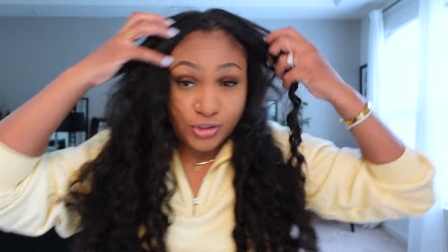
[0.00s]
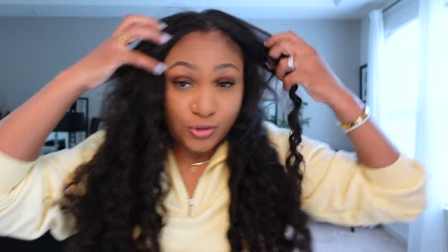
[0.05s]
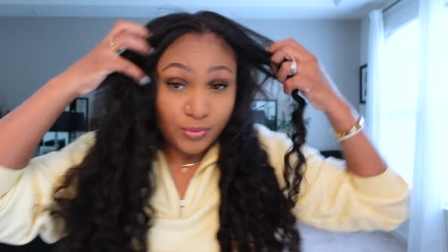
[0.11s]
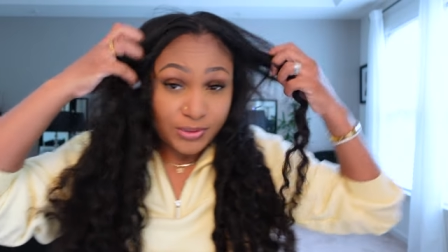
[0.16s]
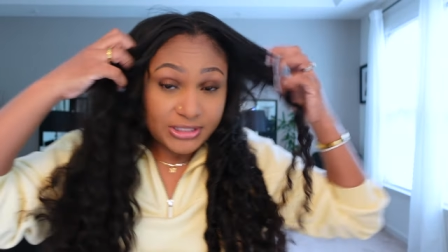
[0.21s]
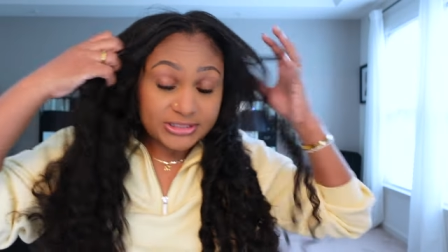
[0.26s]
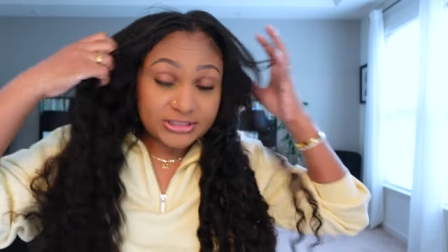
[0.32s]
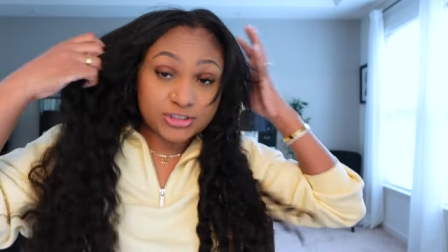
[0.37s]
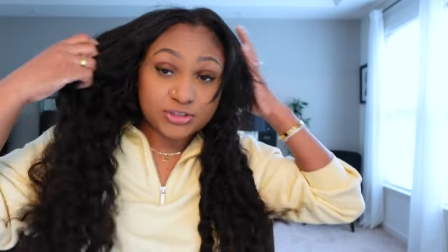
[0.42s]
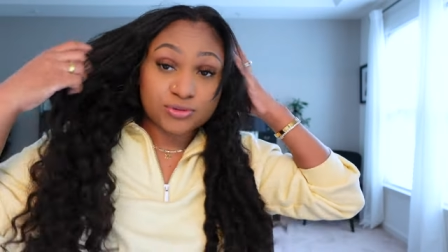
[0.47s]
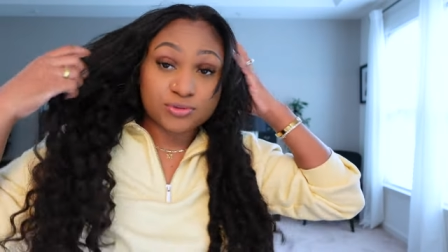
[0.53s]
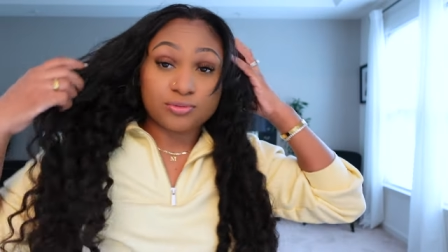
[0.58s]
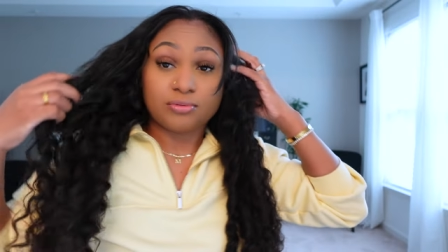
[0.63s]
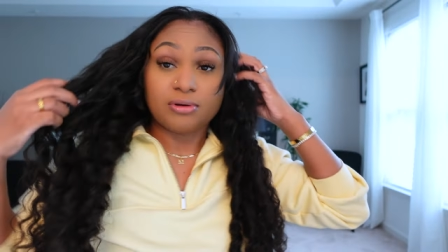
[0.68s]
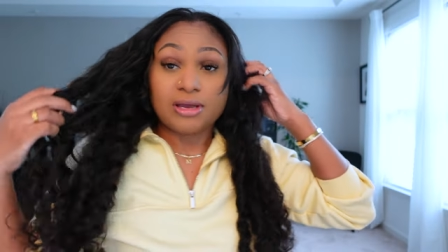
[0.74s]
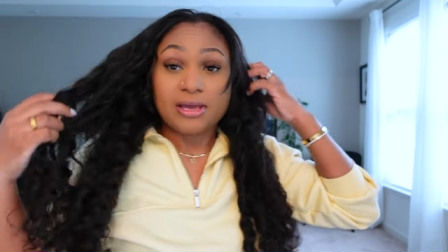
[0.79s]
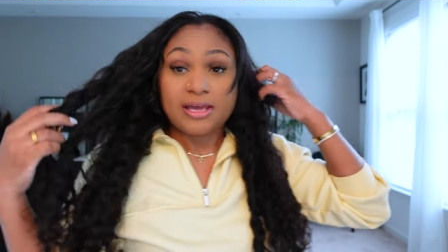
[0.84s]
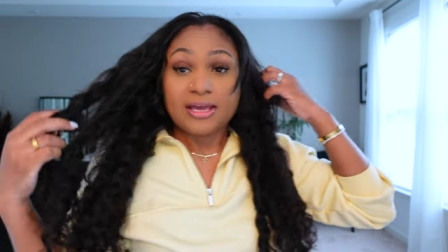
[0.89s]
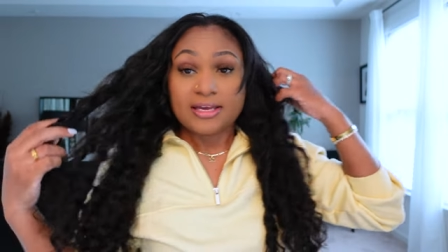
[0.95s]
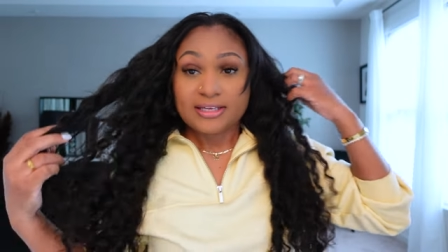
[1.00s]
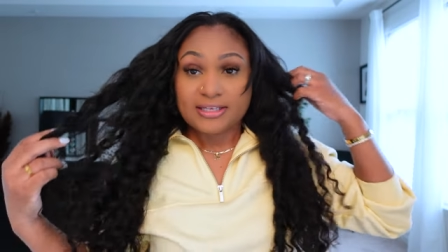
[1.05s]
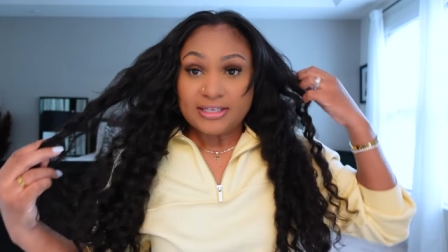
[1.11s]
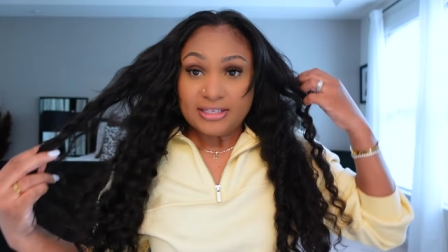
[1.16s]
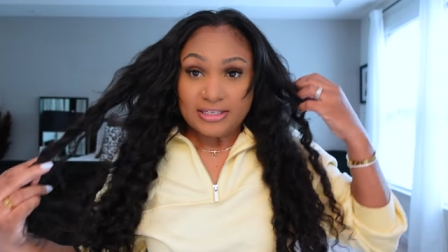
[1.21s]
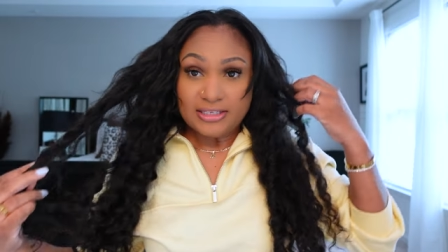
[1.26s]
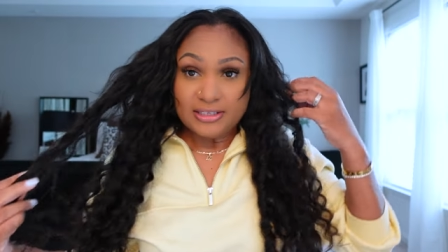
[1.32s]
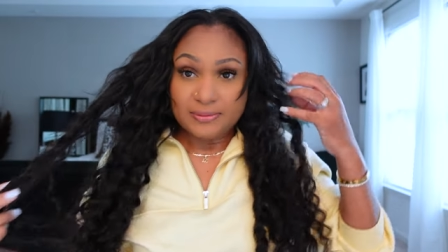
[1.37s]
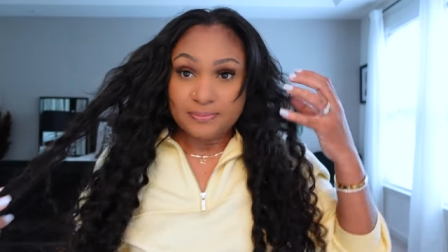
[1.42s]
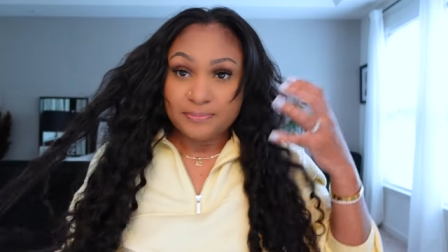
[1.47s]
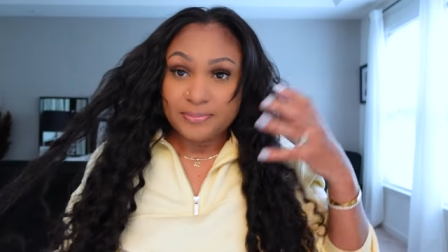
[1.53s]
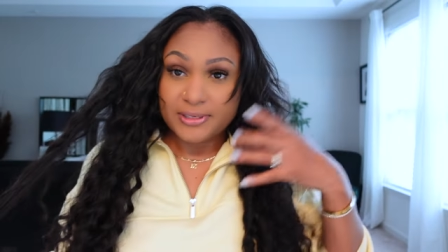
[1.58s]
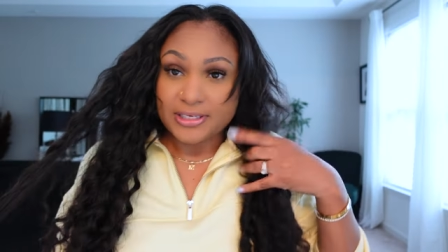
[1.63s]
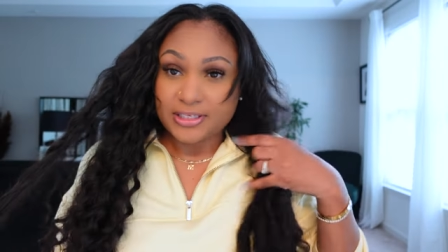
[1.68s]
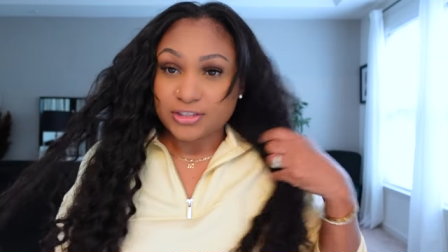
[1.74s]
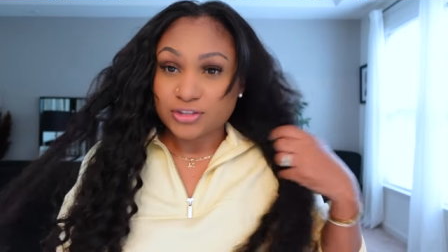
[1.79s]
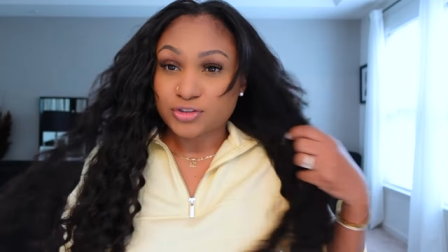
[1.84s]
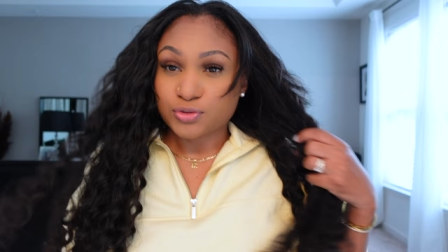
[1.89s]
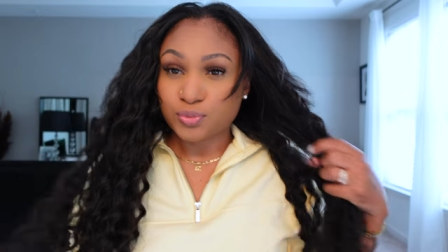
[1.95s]
going to keep
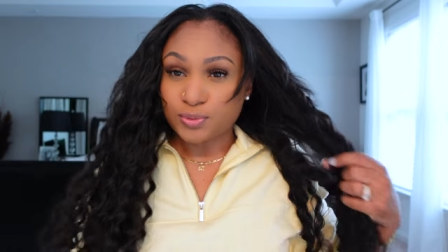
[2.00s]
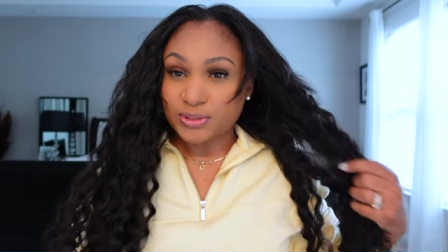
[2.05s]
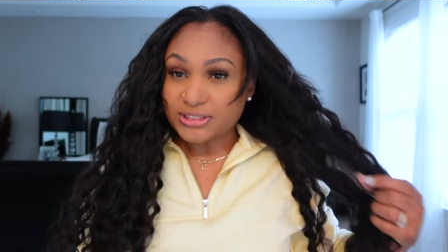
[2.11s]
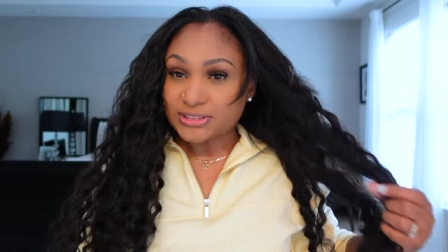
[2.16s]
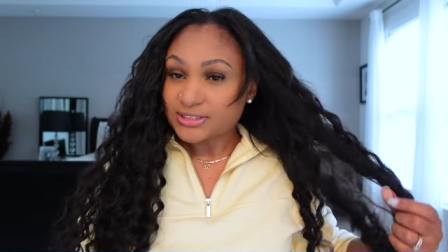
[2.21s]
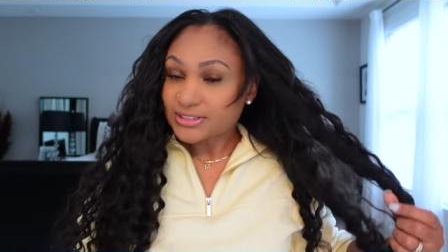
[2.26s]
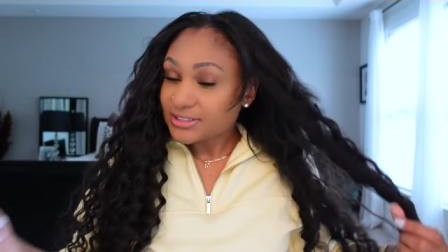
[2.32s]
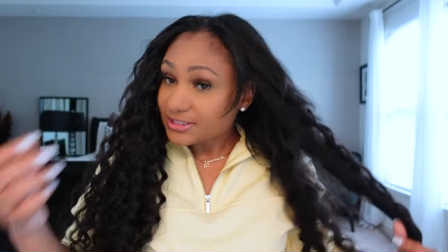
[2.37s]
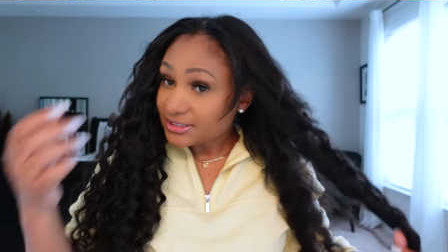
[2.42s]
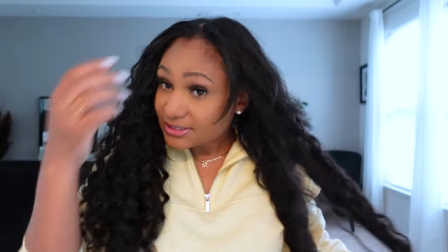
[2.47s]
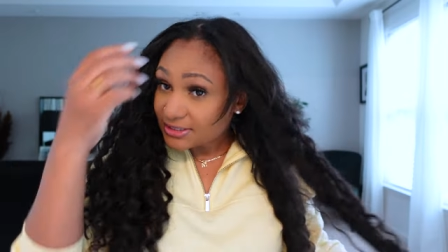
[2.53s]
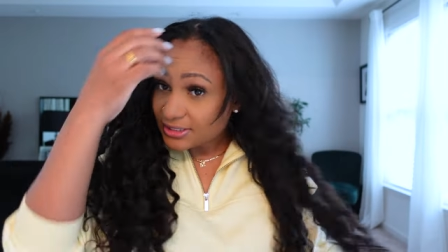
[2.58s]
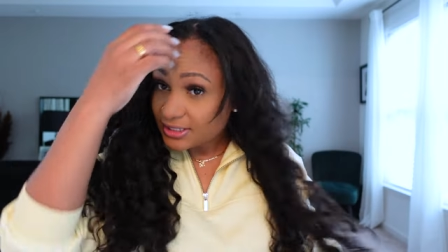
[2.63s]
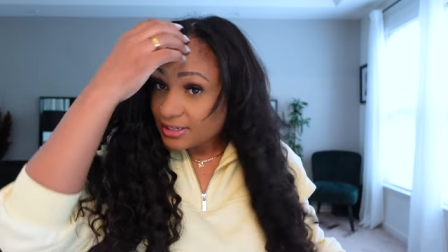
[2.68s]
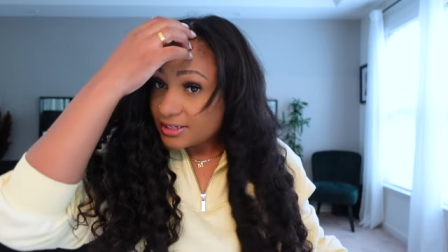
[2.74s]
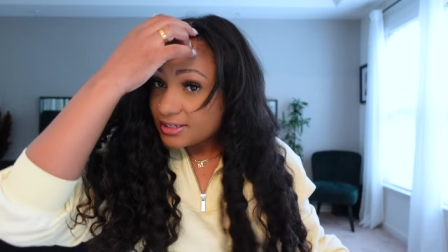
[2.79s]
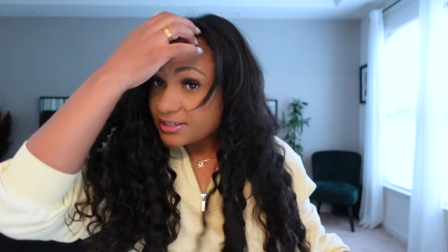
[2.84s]
it twisted